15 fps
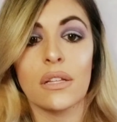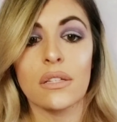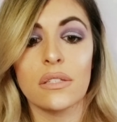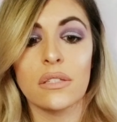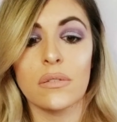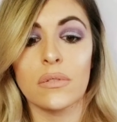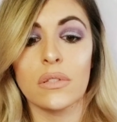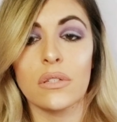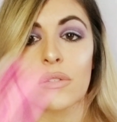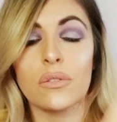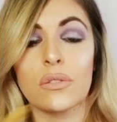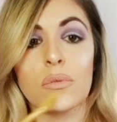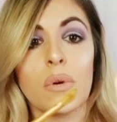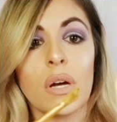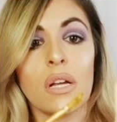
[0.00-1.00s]
Let's do a little
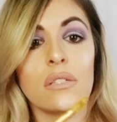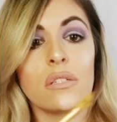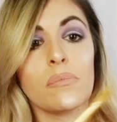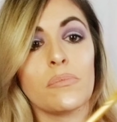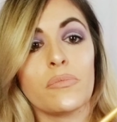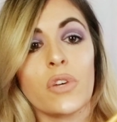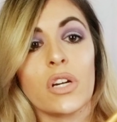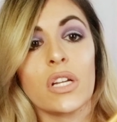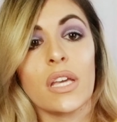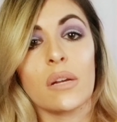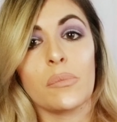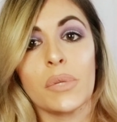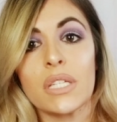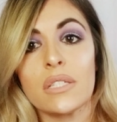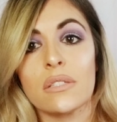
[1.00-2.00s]
swatch. I'm running out
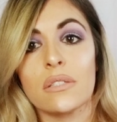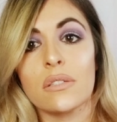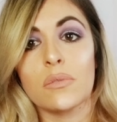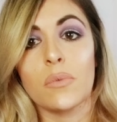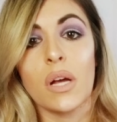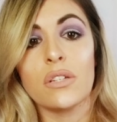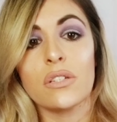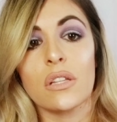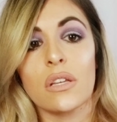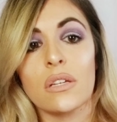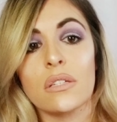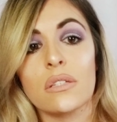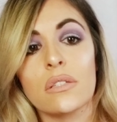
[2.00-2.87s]
of places to swatch things.